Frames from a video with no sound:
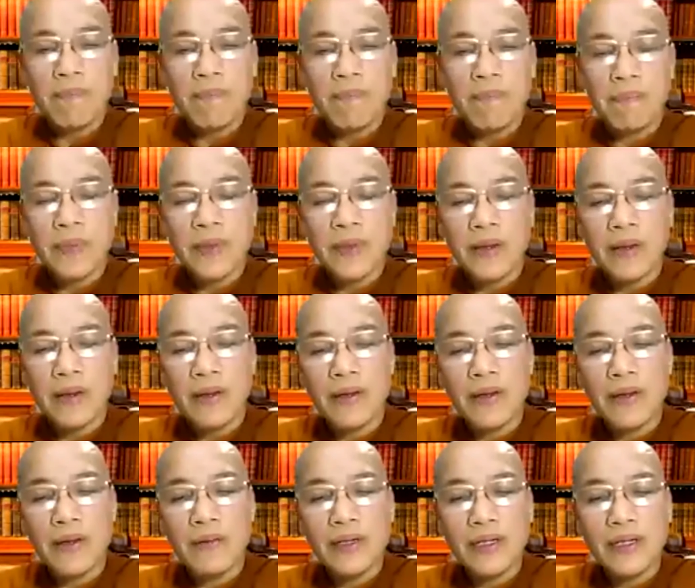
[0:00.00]
Um,
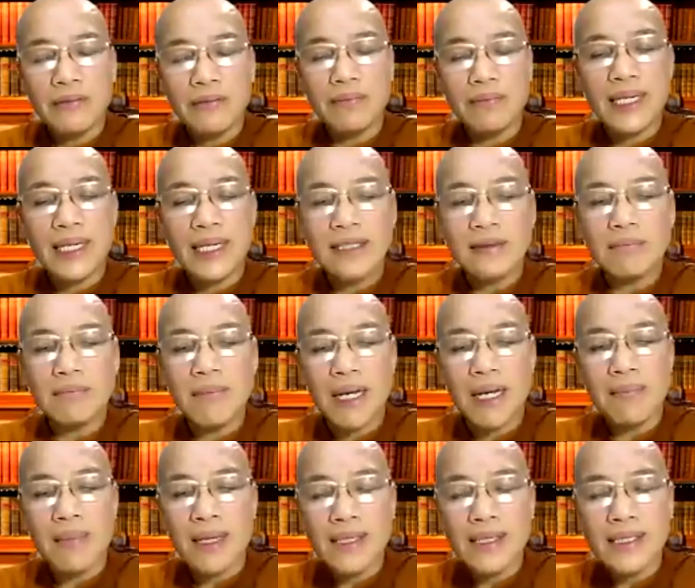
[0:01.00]
you know, my,
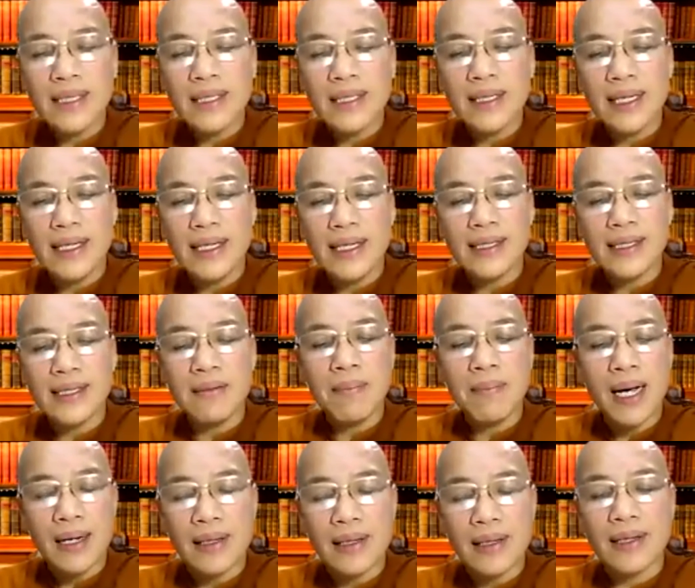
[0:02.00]
my master is
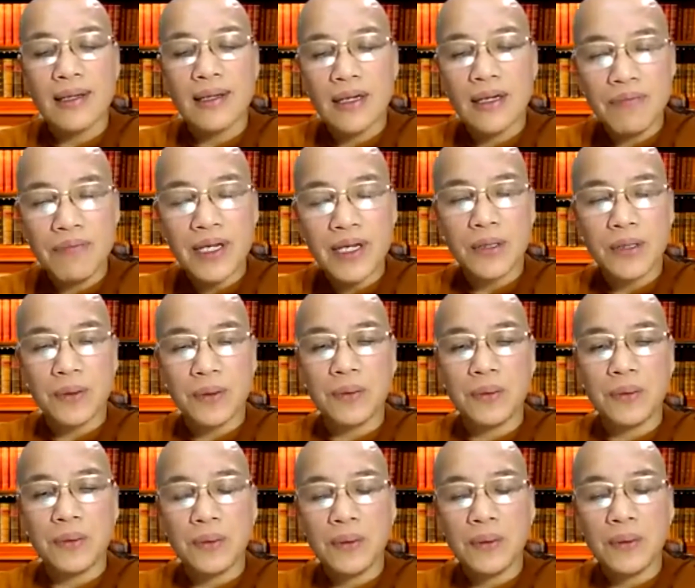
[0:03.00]
a monk, a
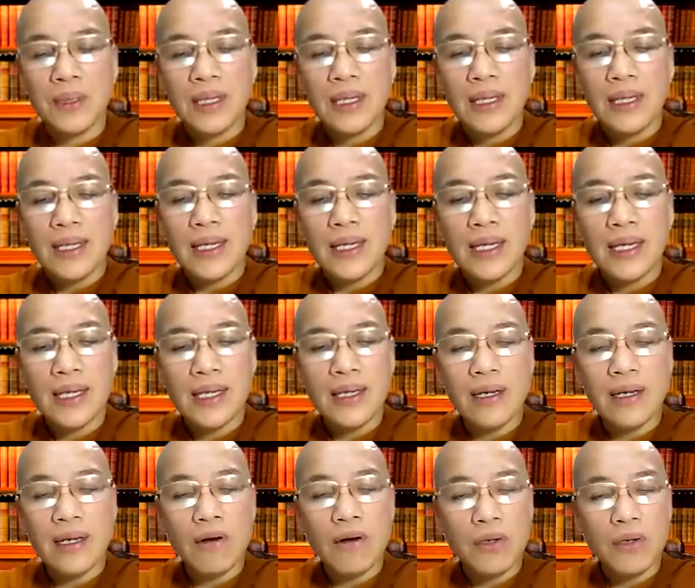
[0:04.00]
bhikkhu.
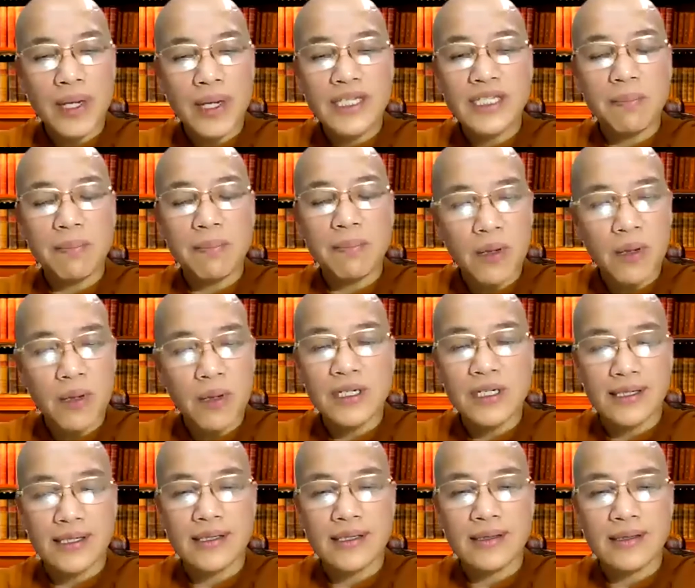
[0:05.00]
He always
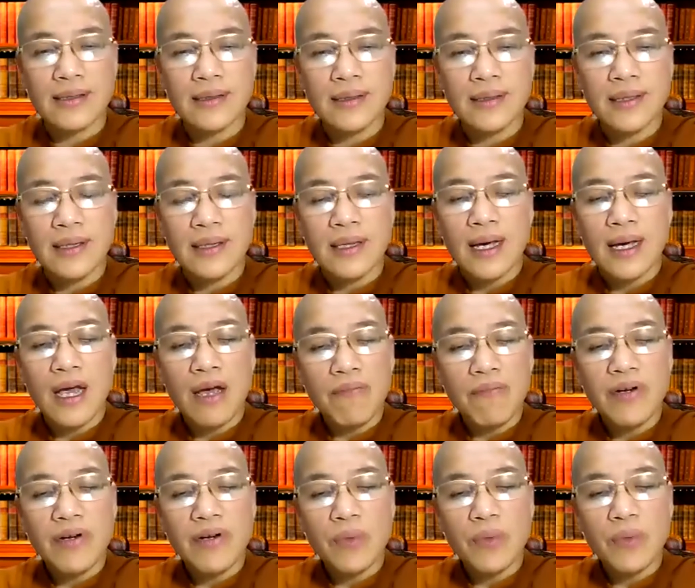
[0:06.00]
support us.
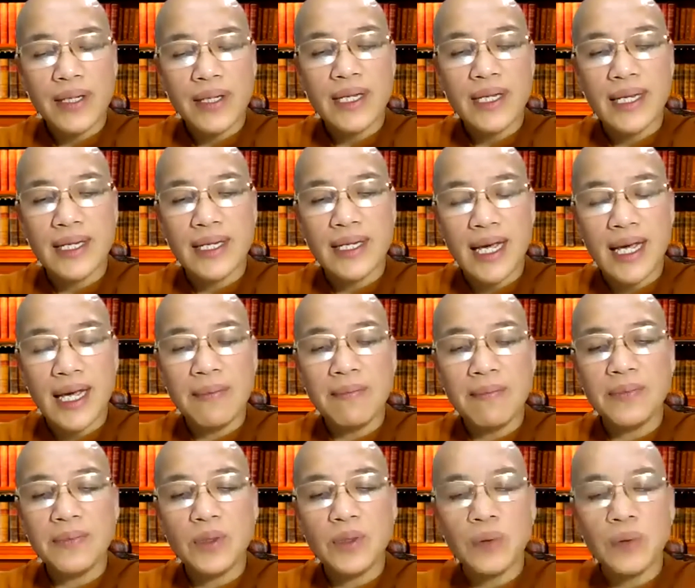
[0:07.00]
Every week he
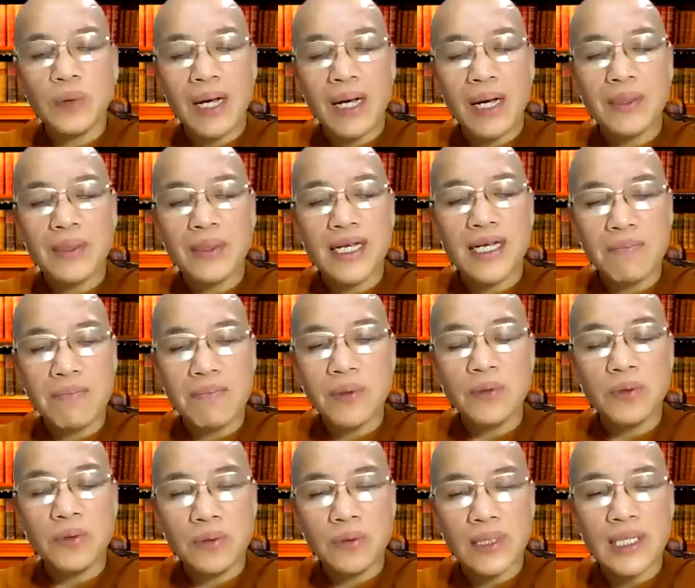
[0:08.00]
came to our
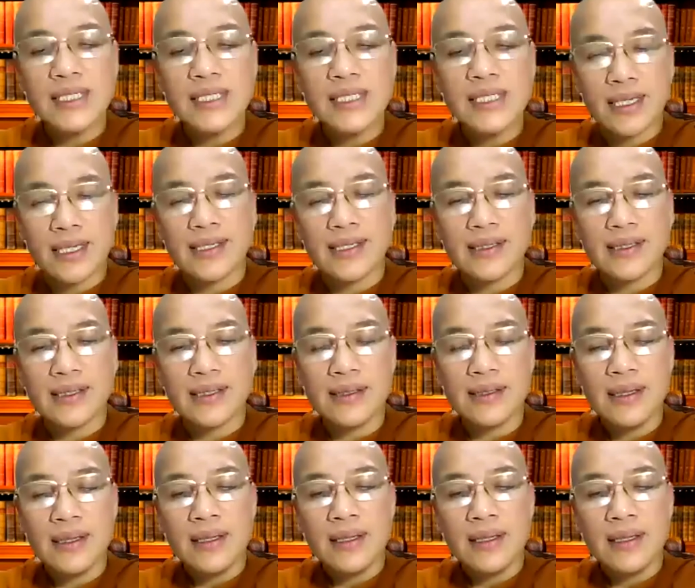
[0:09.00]
temple to teach us.